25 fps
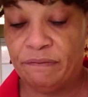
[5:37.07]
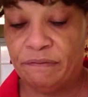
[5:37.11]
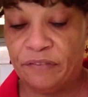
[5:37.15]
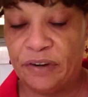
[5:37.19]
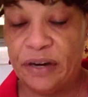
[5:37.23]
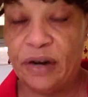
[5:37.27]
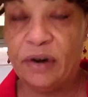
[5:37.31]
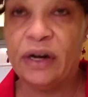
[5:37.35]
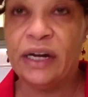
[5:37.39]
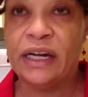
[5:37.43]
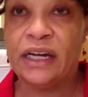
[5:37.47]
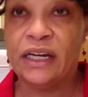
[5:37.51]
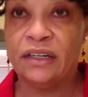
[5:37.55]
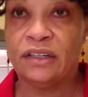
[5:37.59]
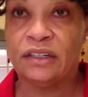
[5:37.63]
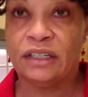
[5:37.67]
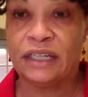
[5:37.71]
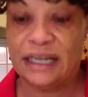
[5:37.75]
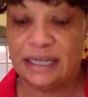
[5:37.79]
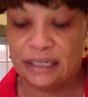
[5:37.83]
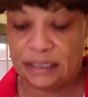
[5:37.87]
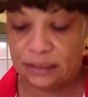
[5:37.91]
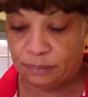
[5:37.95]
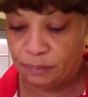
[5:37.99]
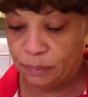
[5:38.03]
very good
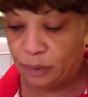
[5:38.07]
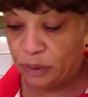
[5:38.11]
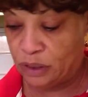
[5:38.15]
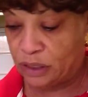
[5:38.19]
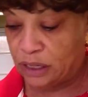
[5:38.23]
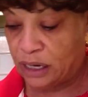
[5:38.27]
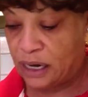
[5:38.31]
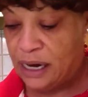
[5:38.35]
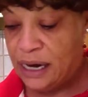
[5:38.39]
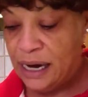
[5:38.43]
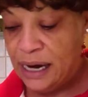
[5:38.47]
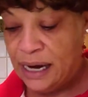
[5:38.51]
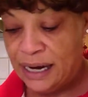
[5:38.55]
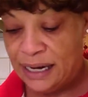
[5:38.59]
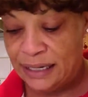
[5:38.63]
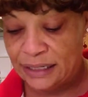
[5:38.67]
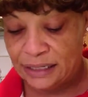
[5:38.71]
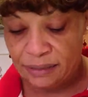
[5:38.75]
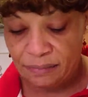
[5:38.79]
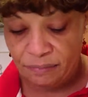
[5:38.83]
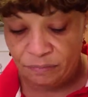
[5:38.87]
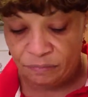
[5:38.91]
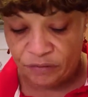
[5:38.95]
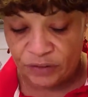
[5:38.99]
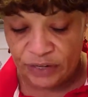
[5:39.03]
textbook and
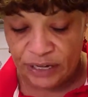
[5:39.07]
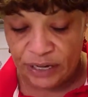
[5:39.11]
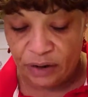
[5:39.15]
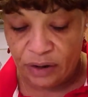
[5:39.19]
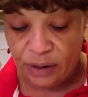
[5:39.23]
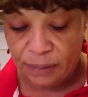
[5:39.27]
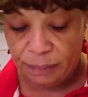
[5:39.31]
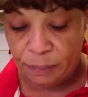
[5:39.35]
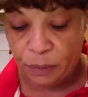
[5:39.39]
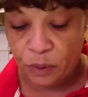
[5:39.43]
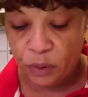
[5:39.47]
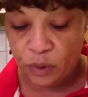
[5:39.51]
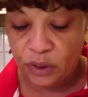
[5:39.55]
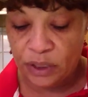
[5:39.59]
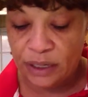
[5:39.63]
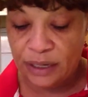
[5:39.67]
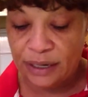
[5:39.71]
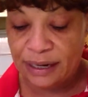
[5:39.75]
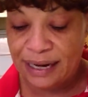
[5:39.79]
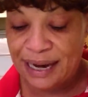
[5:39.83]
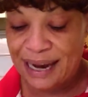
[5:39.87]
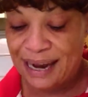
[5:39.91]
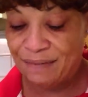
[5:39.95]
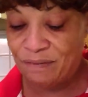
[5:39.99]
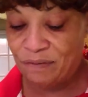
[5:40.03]
some very
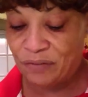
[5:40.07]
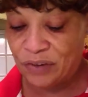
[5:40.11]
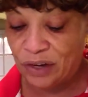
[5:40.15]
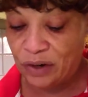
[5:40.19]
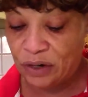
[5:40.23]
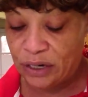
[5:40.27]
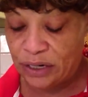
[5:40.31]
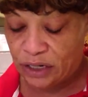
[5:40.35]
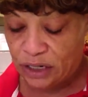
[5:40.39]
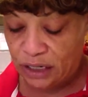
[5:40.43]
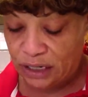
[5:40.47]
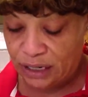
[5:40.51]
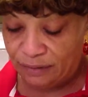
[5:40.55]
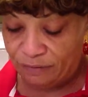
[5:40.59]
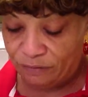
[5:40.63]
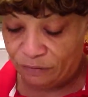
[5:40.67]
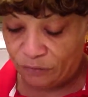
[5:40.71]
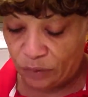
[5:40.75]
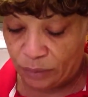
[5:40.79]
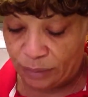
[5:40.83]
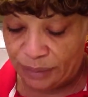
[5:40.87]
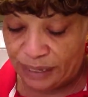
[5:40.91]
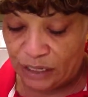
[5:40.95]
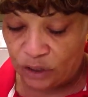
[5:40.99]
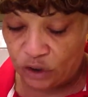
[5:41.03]
pertinent and very good
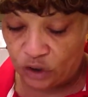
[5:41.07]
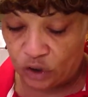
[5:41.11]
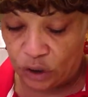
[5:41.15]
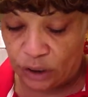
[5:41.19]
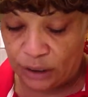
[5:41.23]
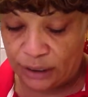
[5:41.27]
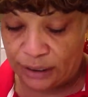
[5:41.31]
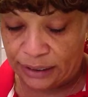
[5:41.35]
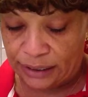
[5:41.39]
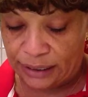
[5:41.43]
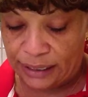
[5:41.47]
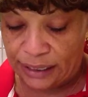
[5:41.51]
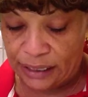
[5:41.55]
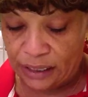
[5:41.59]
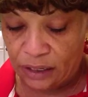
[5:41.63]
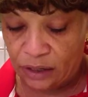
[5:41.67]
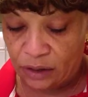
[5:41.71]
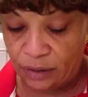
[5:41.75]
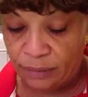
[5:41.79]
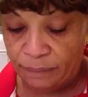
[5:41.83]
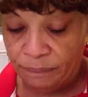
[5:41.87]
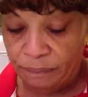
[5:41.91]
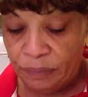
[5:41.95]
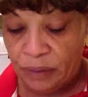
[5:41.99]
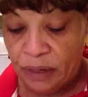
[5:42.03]
information in
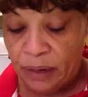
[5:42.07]
here.